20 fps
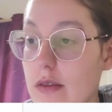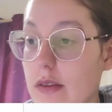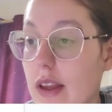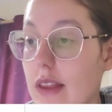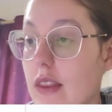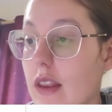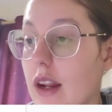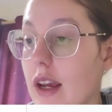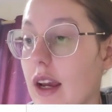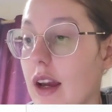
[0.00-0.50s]
And
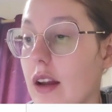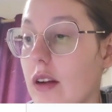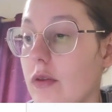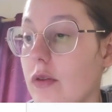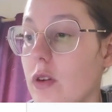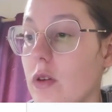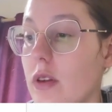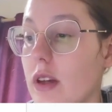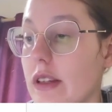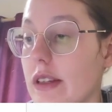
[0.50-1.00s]
then I had a
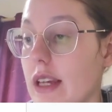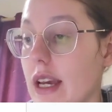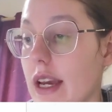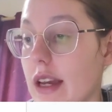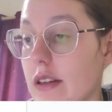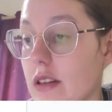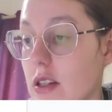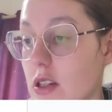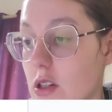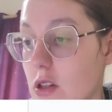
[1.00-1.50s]
few things I had
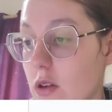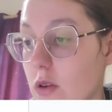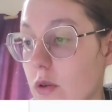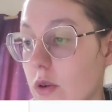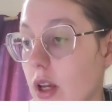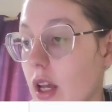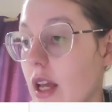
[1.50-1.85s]
to do,